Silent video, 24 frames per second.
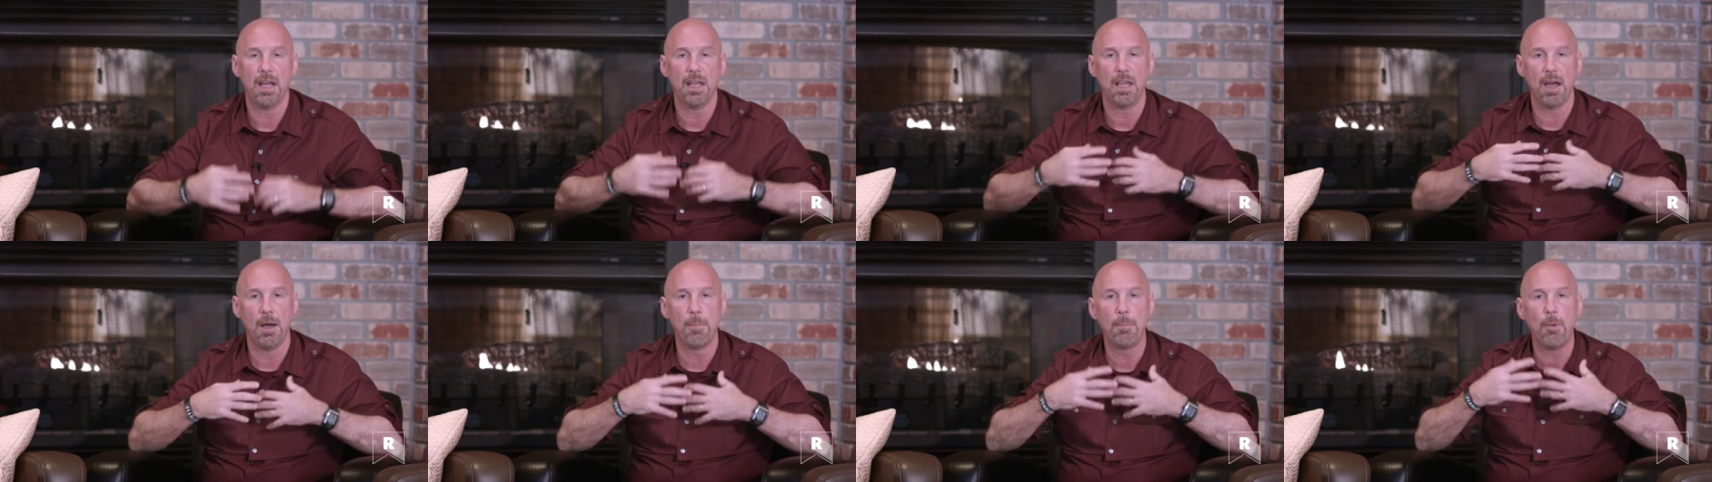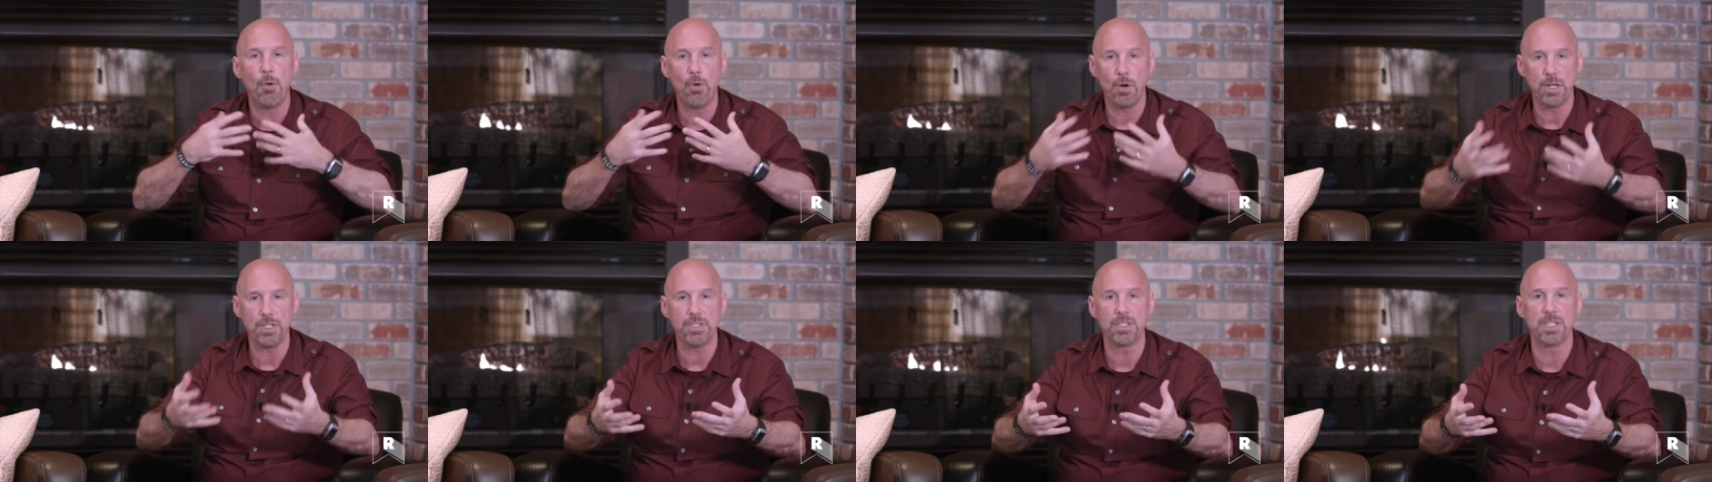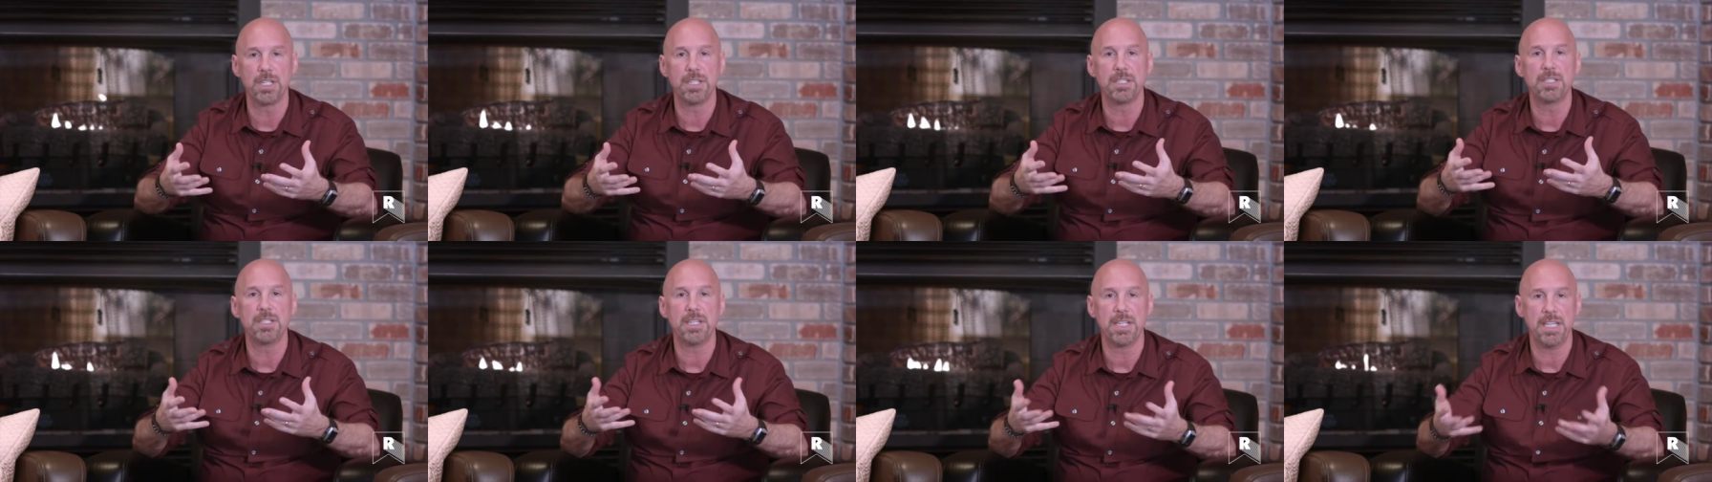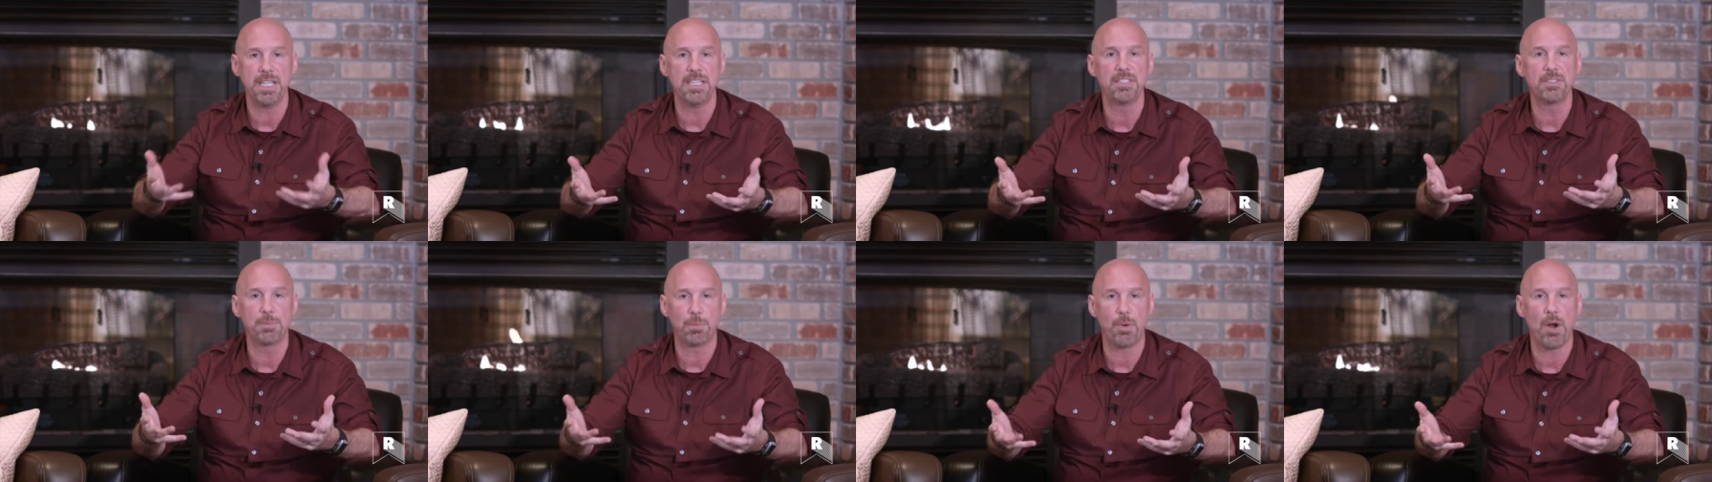a portion to
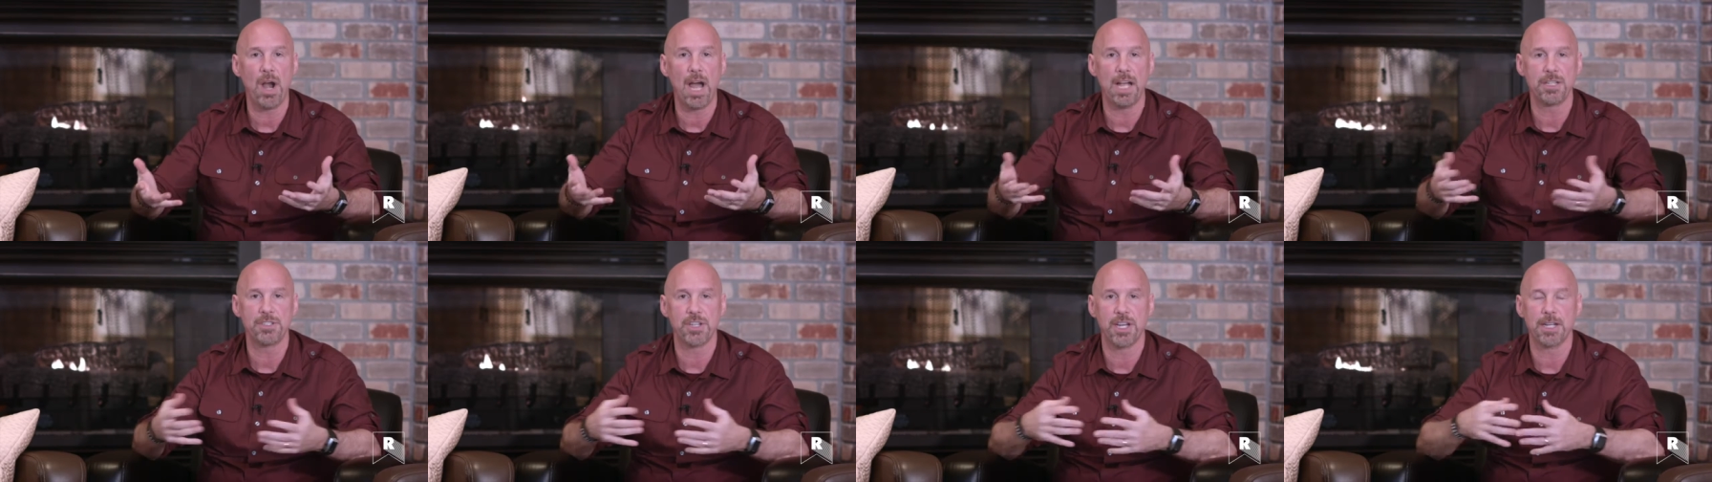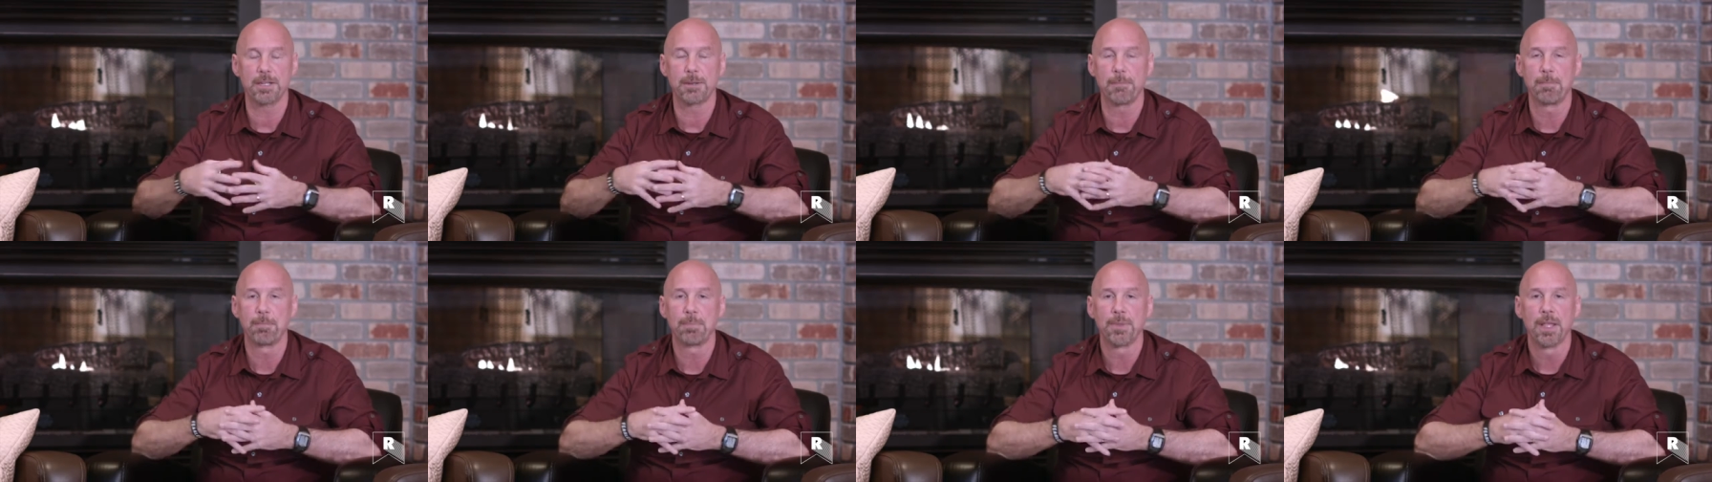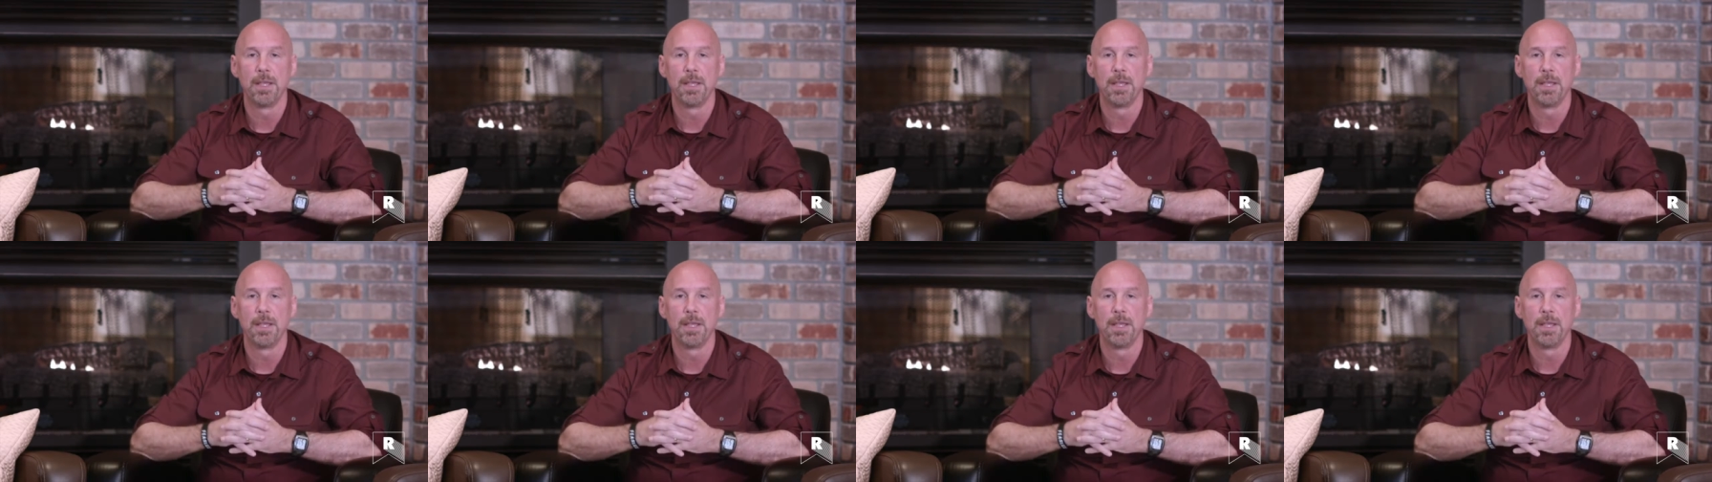his project?